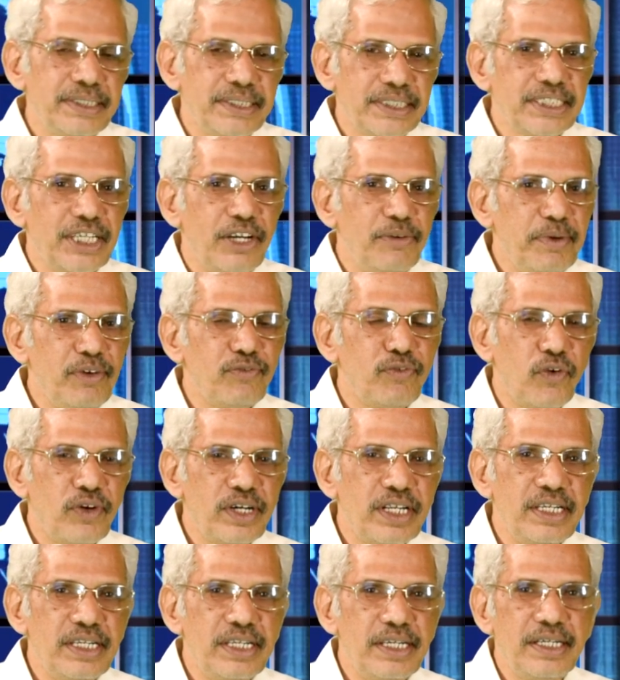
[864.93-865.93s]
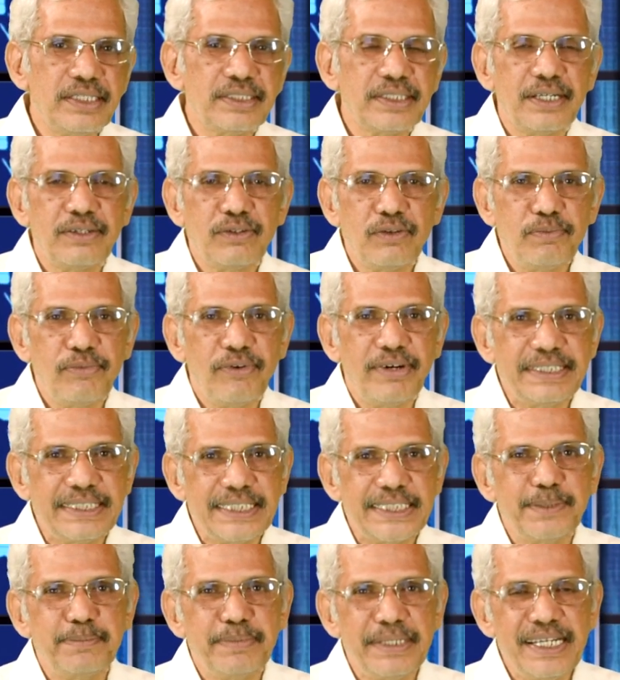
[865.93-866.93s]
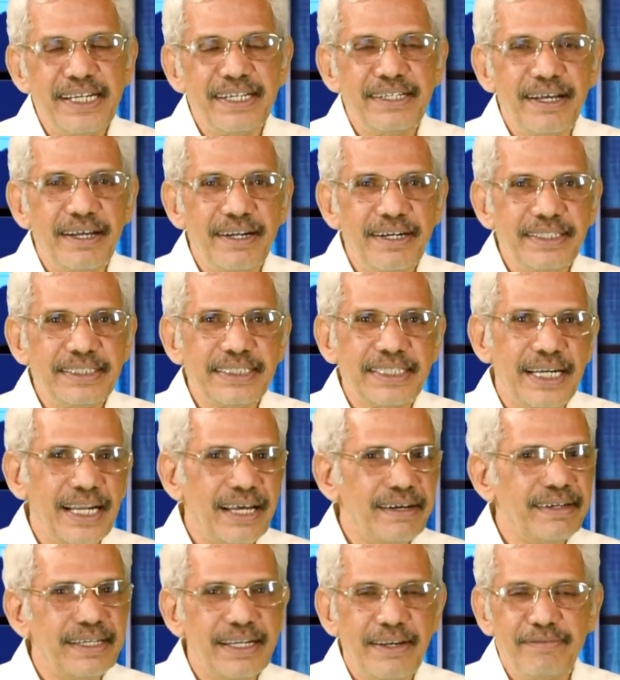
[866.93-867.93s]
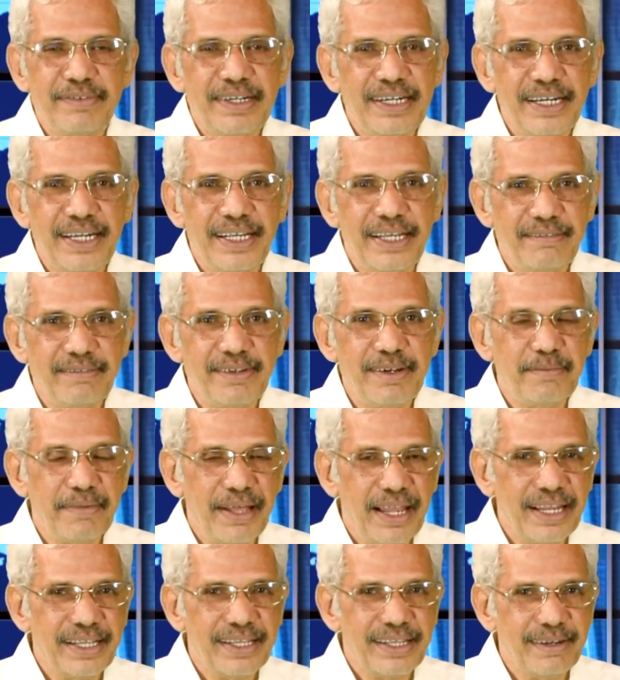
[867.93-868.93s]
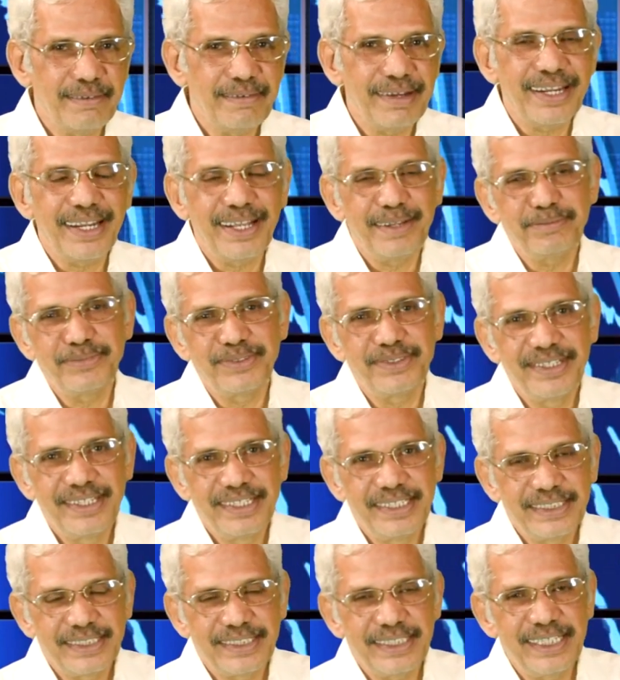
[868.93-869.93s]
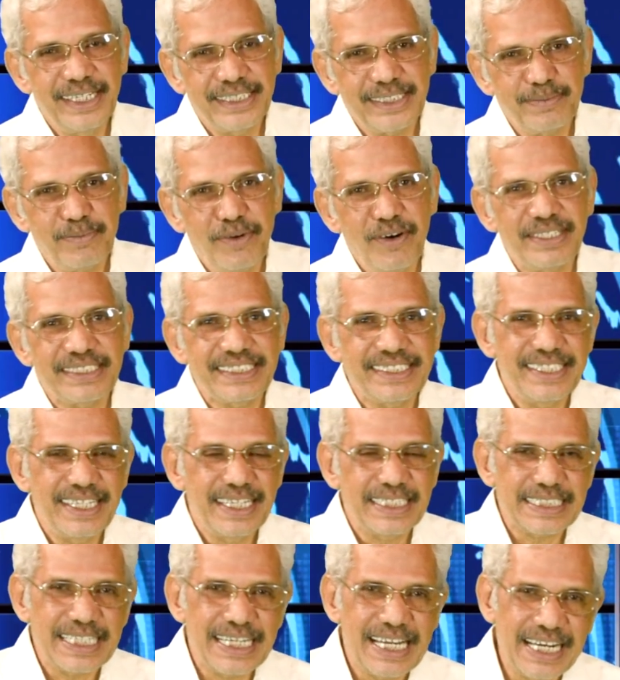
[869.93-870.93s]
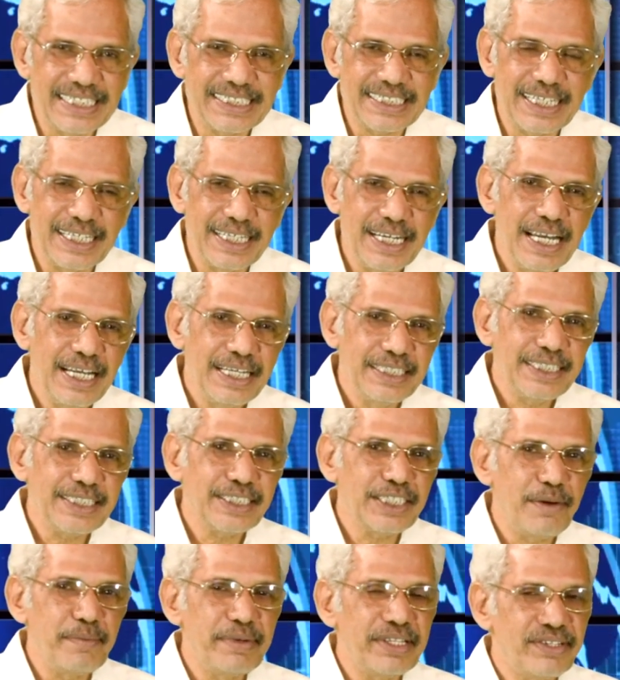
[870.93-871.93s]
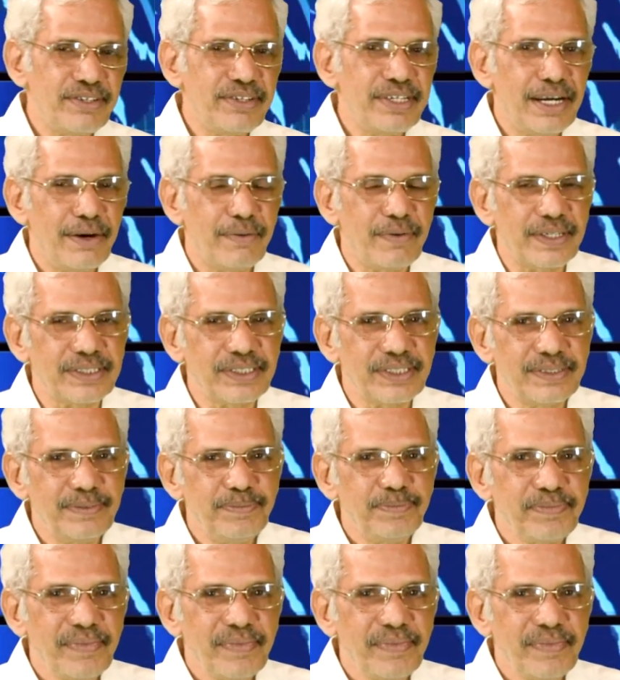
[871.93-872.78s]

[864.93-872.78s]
Just give me 14 years and $2.6 billion and I will definitely give you a molecule. Well, I'm serious, more seriously, I said, just give me 3 hours.